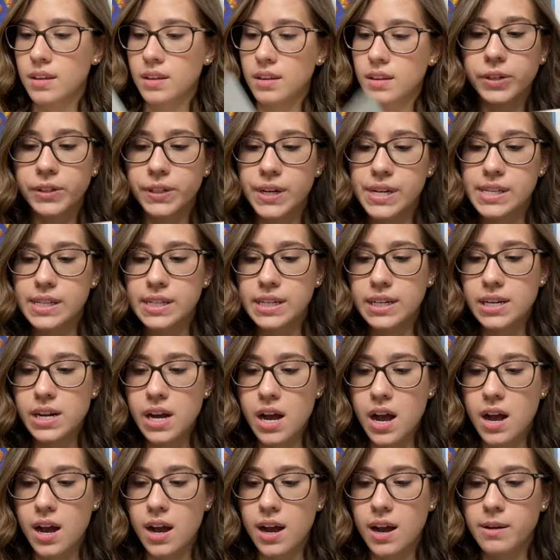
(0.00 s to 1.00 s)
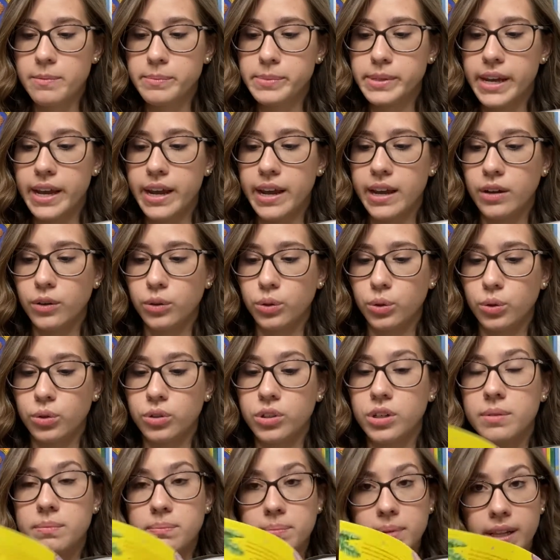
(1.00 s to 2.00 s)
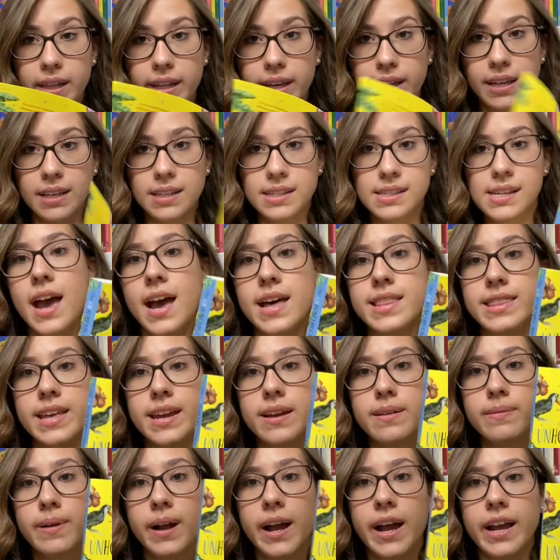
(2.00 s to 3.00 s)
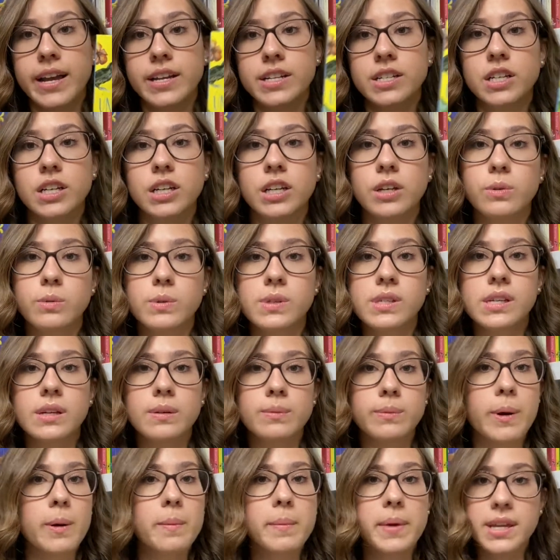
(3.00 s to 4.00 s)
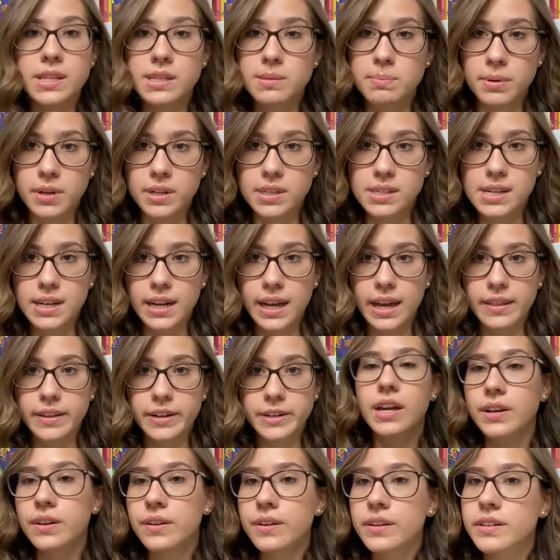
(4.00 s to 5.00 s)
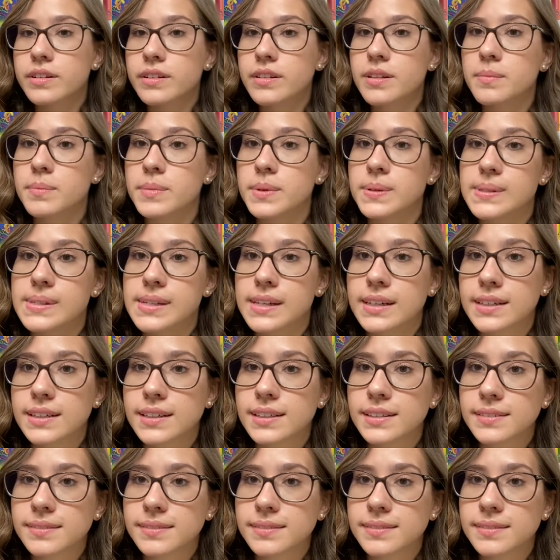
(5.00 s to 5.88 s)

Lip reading: Christina Hobbs and Lauren Billings, and they write cutesy romance books together. Can you hear the music?